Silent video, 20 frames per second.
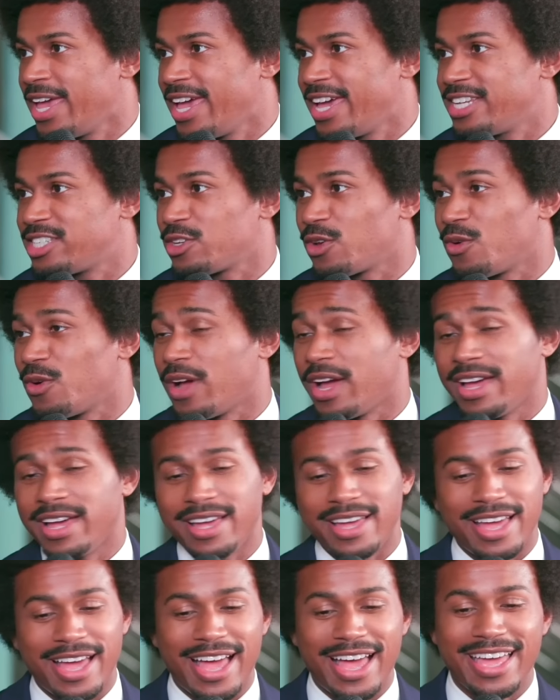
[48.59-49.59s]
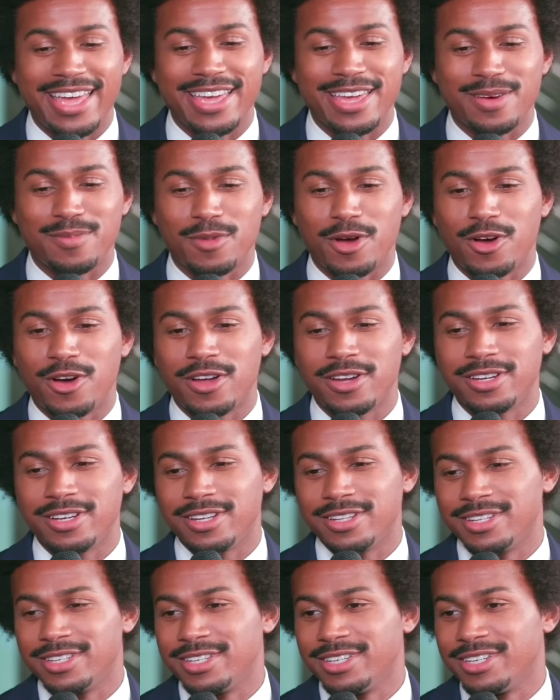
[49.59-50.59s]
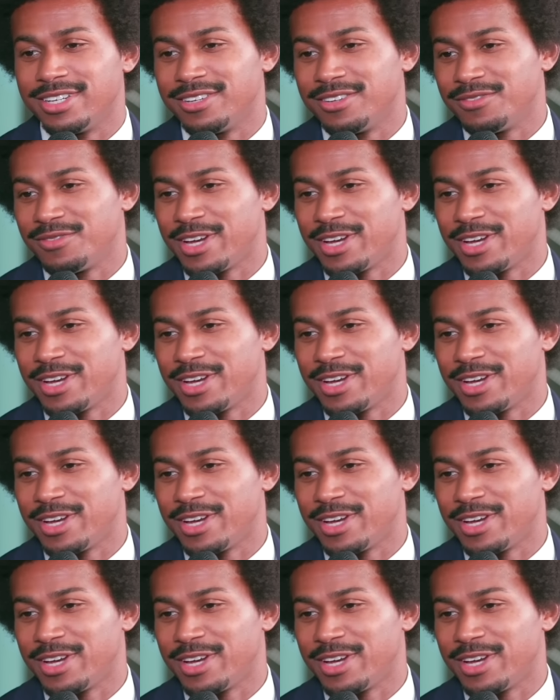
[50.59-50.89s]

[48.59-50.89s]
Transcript: And so uh, I am on the